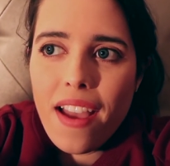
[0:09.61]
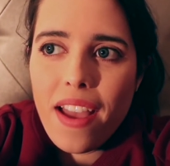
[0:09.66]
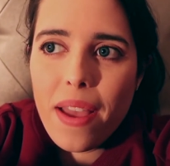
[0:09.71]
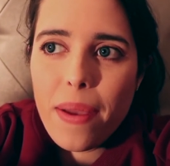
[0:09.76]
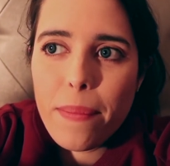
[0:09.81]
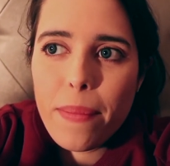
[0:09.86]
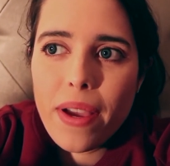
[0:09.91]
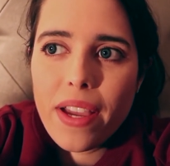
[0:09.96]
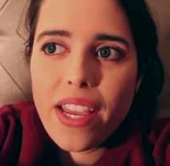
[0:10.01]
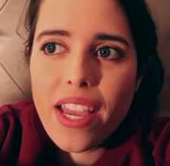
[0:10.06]

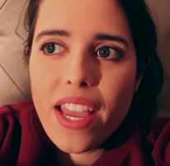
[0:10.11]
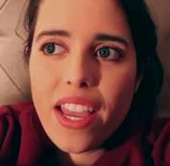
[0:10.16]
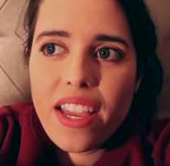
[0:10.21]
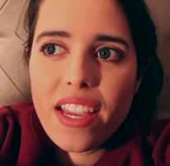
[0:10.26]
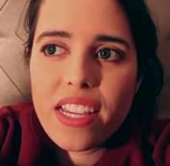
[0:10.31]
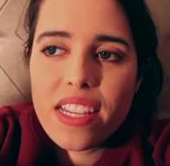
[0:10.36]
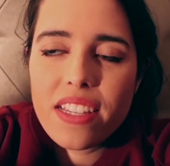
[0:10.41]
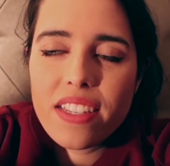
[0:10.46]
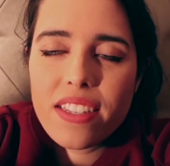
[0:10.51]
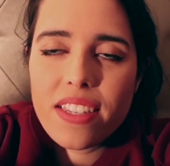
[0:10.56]

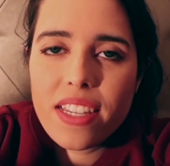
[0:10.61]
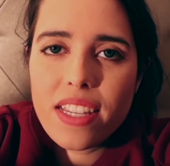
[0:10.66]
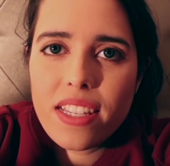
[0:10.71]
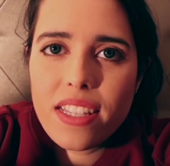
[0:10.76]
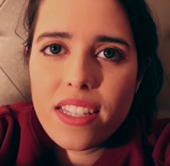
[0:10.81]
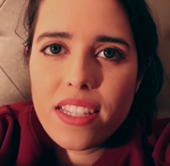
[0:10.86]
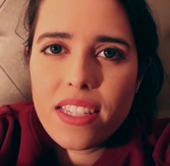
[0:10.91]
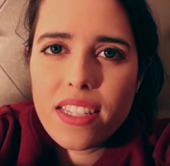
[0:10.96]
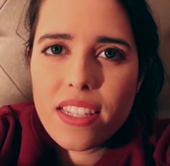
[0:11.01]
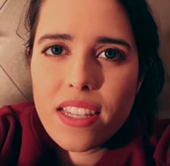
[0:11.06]
MIA
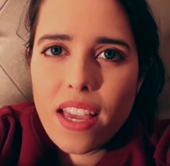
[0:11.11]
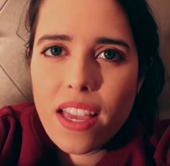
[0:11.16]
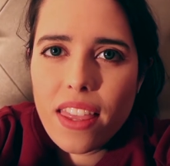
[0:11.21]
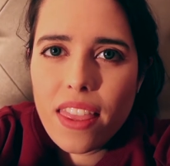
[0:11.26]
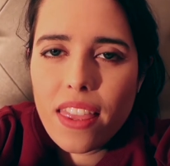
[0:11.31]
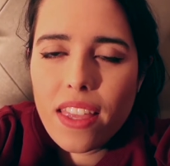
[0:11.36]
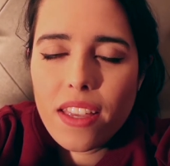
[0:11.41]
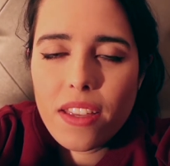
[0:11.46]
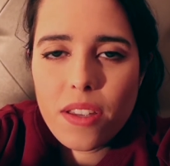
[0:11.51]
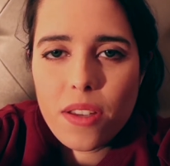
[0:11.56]
since I
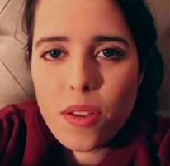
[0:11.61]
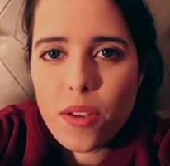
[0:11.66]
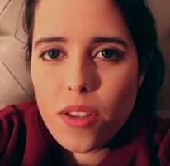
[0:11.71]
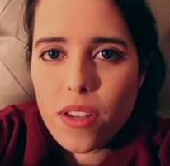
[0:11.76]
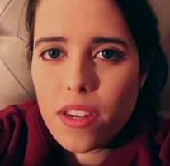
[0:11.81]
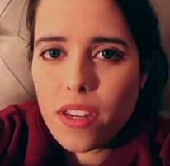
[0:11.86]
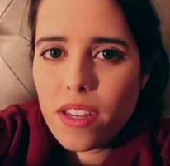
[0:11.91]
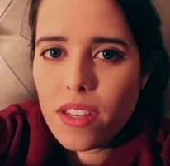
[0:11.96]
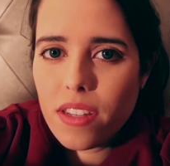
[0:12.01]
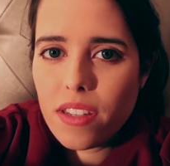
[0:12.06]
think
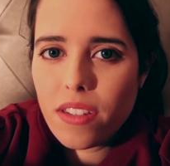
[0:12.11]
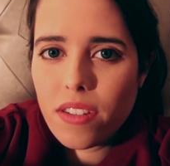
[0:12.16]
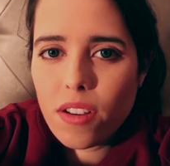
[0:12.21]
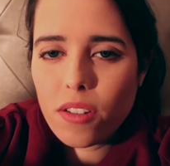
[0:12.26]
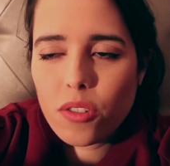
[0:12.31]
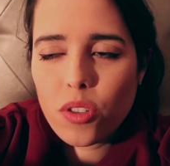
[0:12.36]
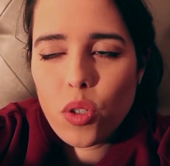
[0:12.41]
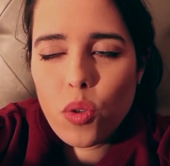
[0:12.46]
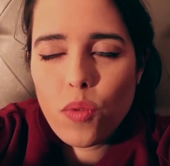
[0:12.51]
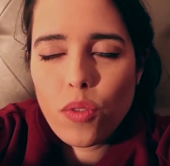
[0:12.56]
it is
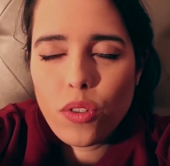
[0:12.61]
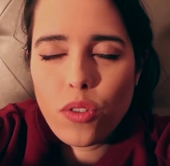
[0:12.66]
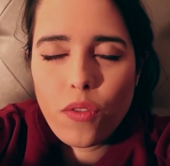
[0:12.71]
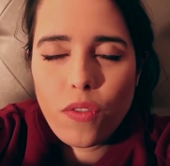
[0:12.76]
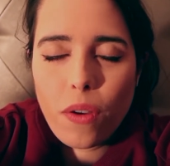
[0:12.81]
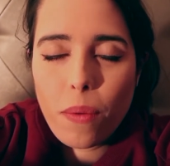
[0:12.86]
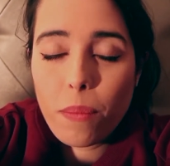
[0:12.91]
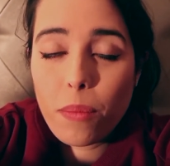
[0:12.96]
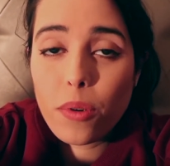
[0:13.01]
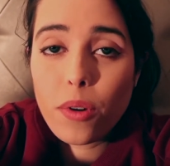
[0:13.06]
October,
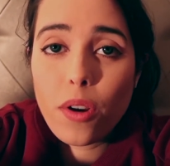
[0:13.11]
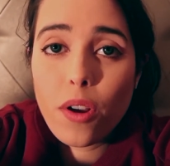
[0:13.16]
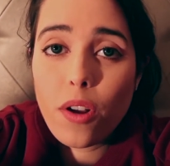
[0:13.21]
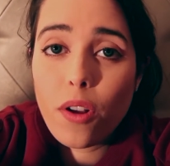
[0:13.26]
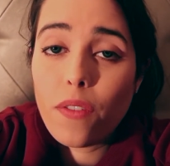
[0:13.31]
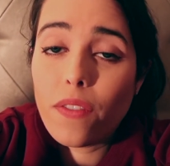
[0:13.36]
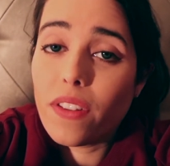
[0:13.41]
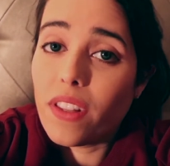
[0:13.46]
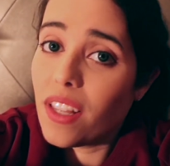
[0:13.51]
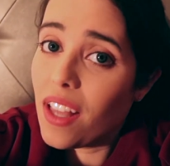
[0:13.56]
November
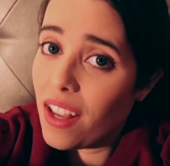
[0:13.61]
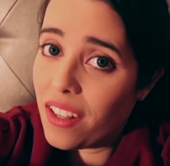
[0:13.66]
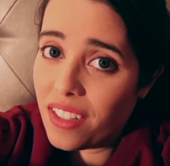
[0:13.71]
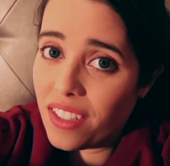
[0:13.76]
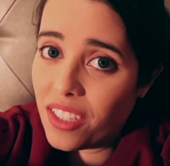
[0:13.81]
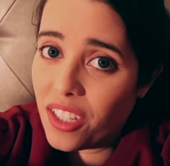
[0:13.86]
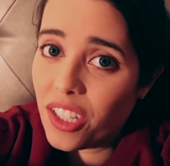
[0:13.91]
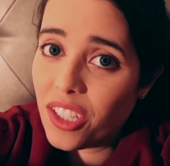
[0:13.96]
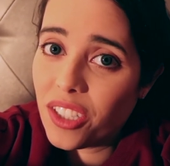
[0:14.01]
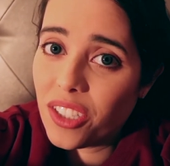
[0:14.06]
of
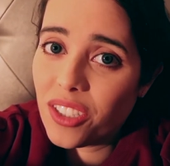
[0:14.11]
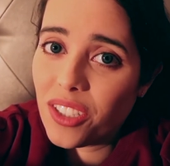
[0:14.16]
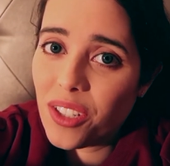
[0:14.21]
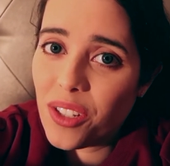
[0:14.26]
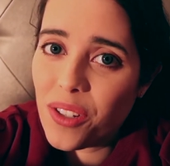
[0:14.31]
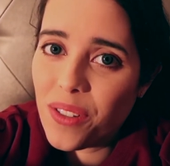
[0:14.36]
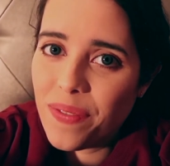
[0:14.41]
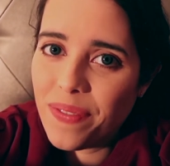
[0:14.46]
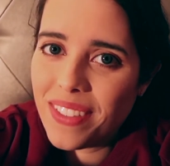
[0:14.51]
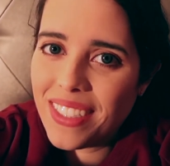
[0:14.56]
last year.
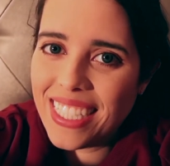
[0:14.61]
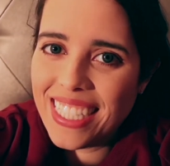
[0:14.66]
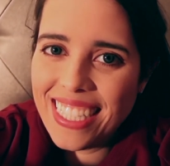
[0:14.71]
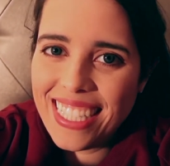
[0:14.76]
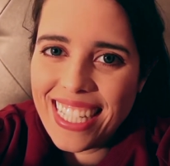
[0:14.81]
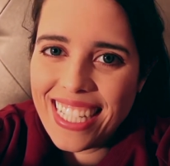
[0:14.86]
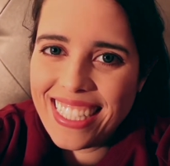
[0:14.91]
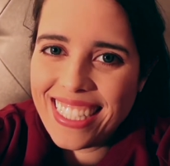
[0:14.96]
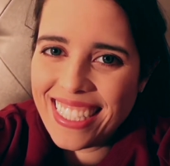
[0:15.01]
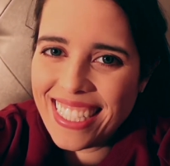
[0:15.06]
So
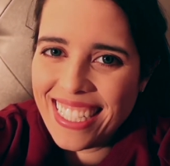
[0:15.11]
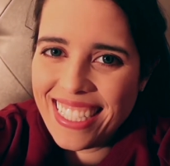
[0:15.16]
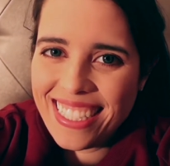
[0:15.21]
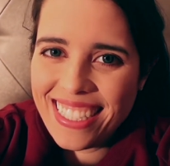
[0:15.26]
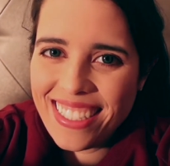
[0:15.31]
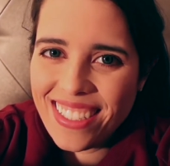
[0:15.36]
let's get